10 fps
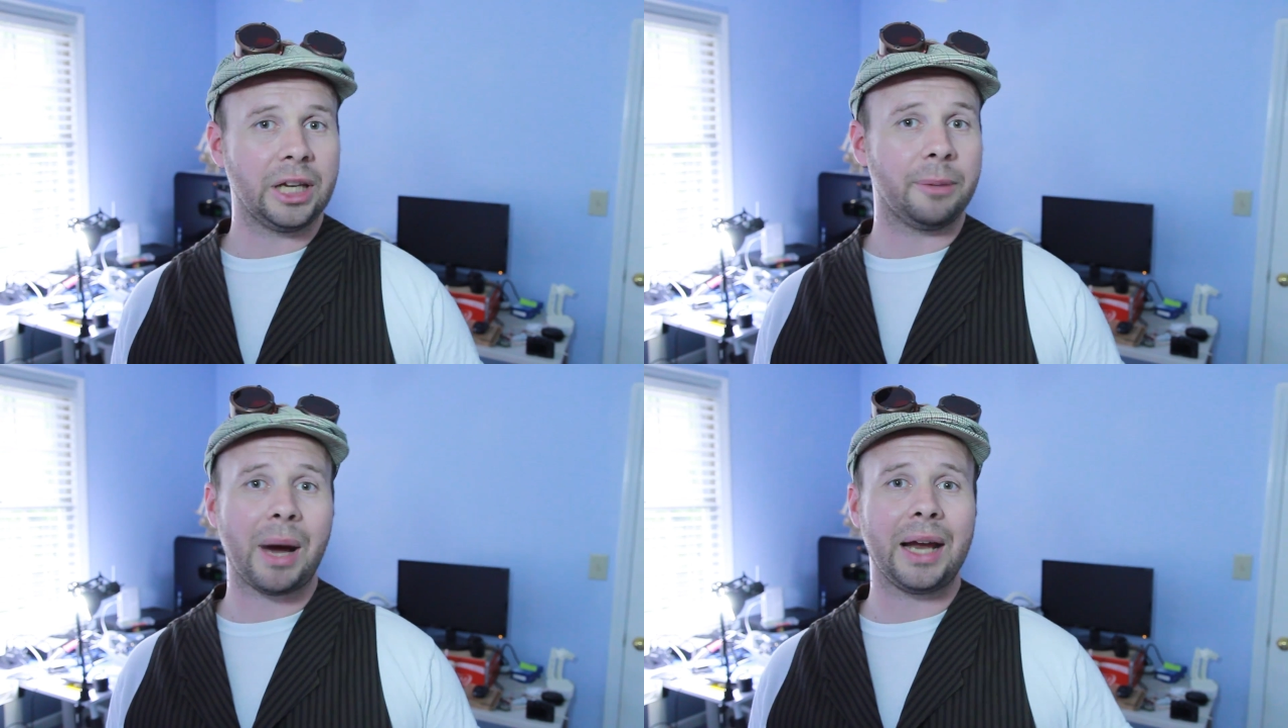
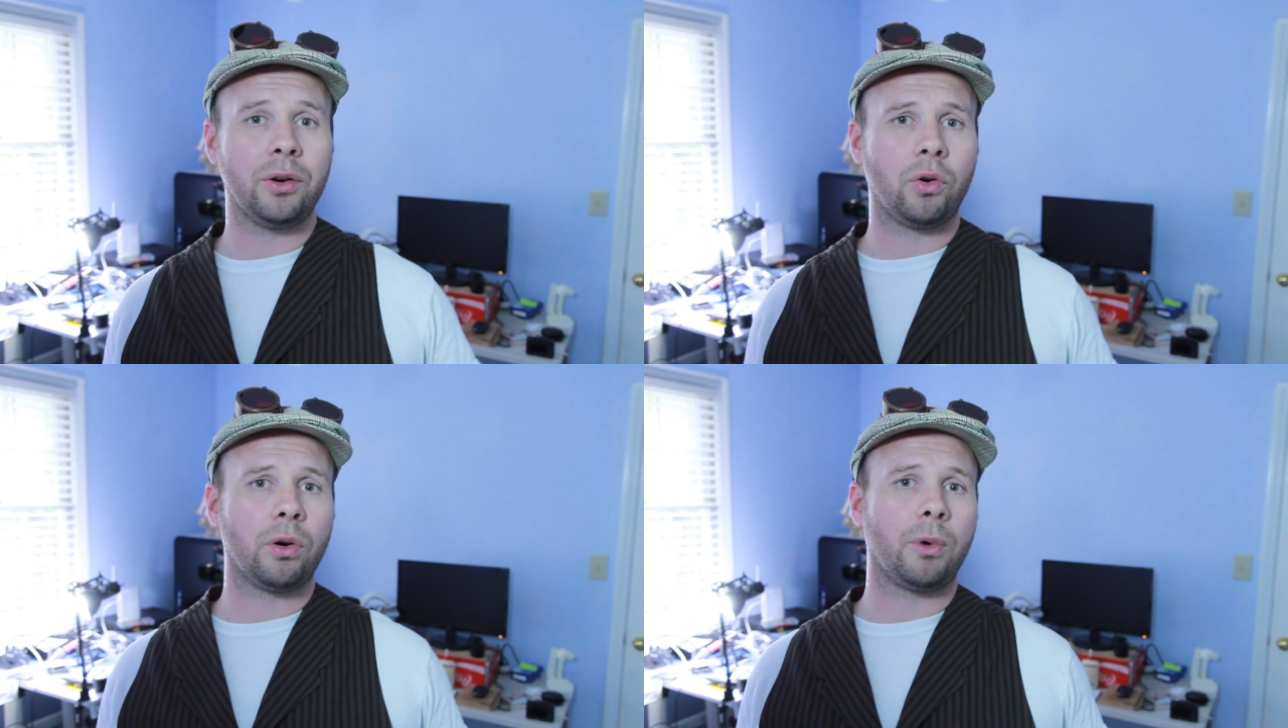In my
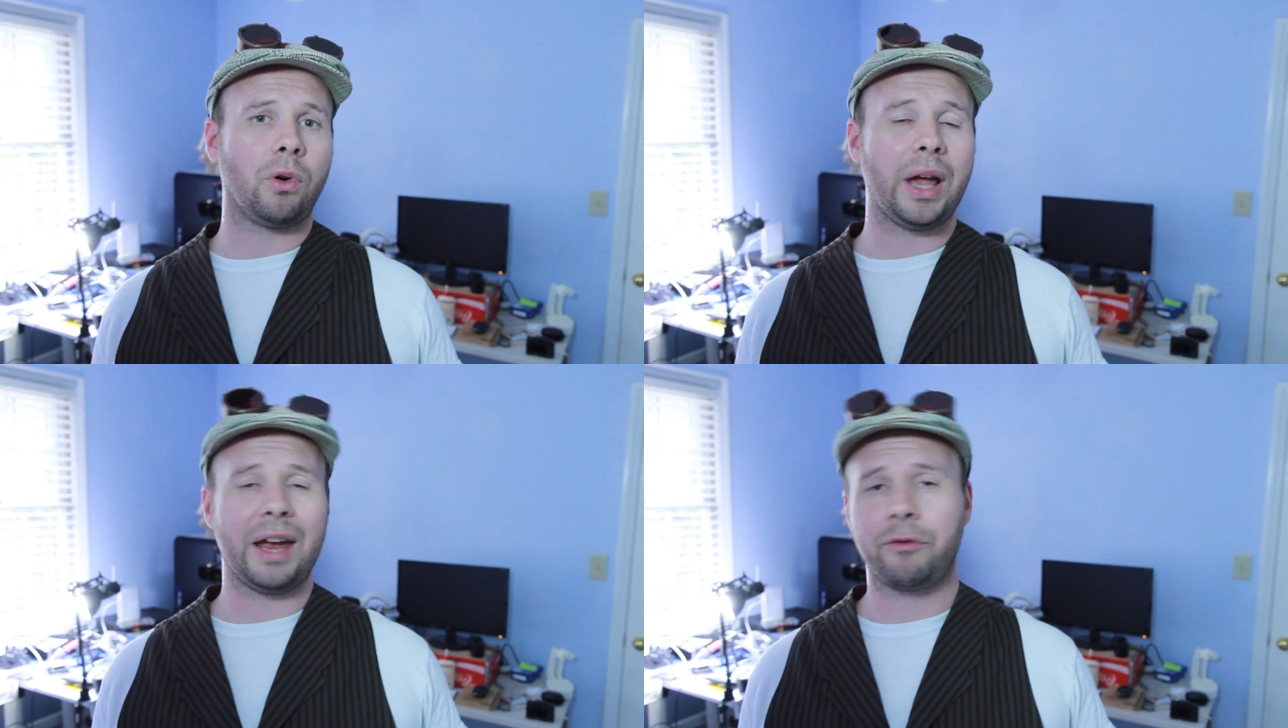
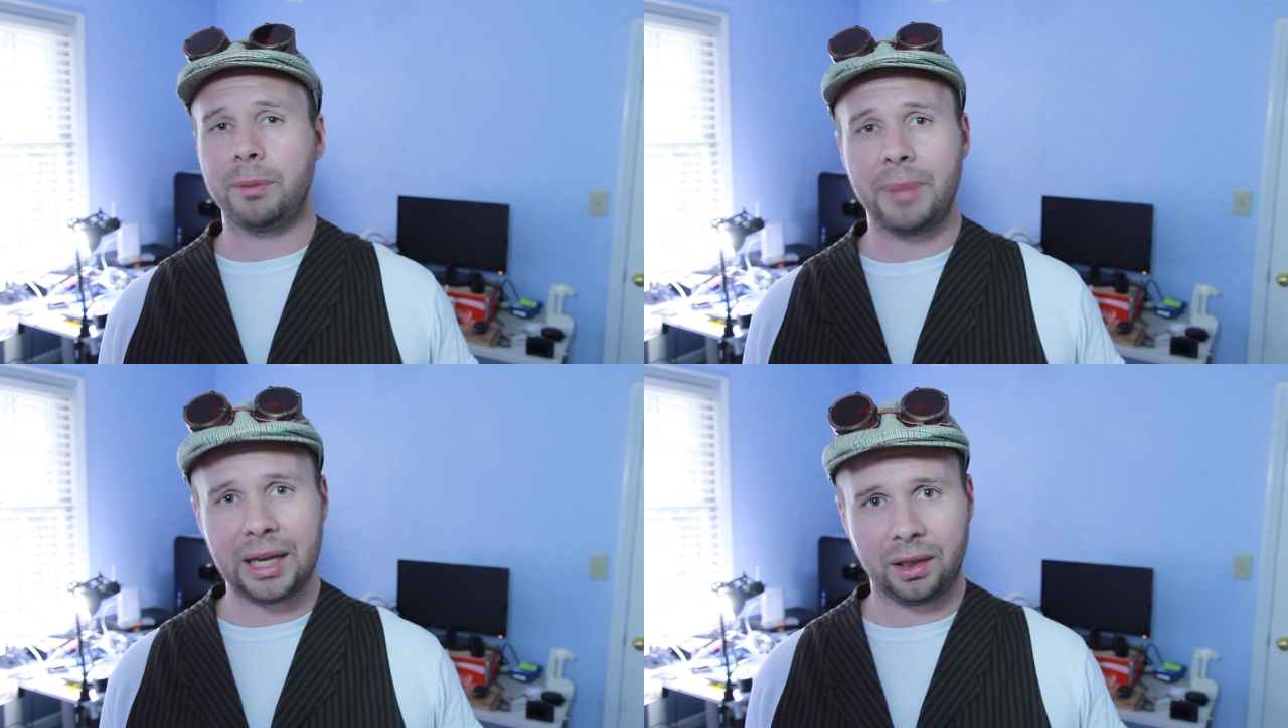normal
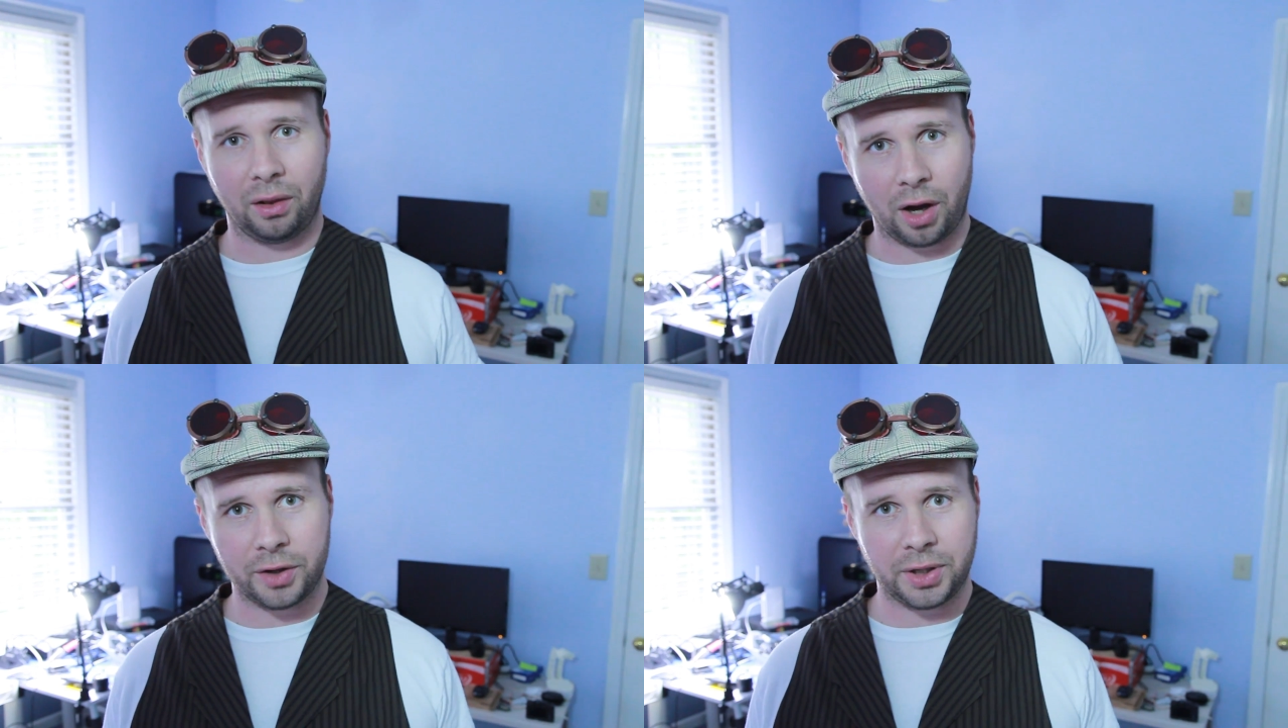everyman
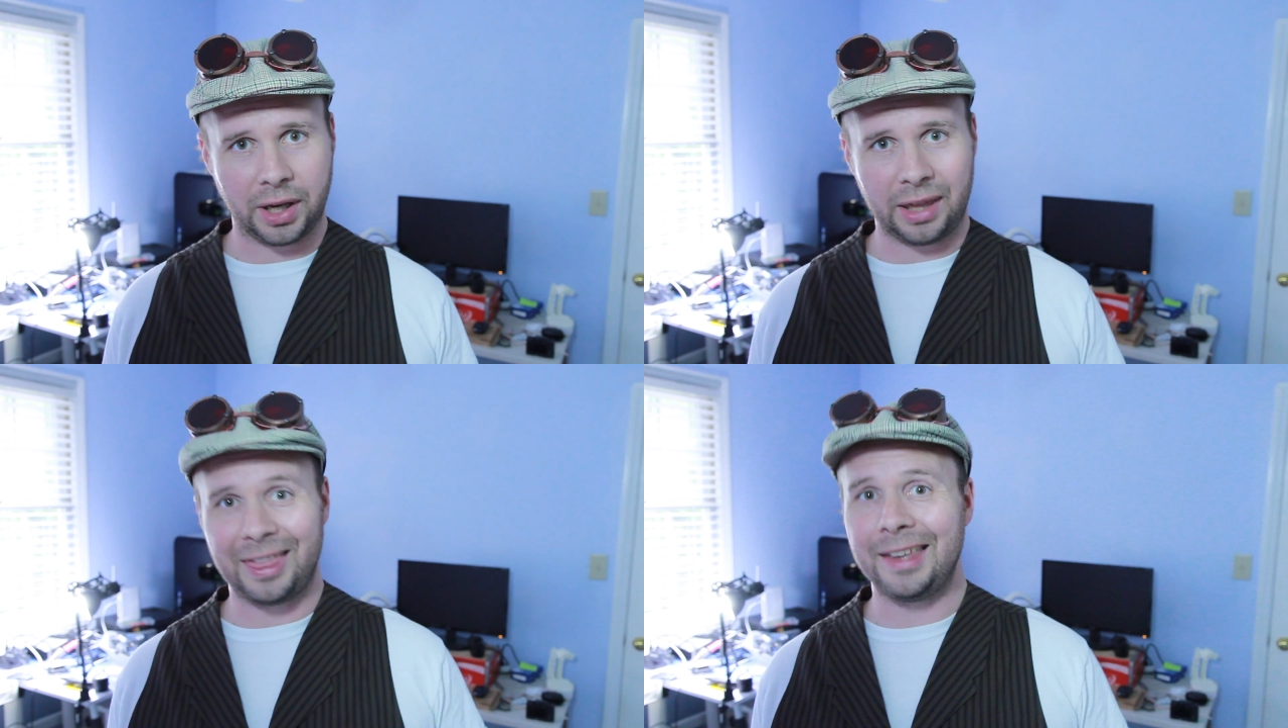logic,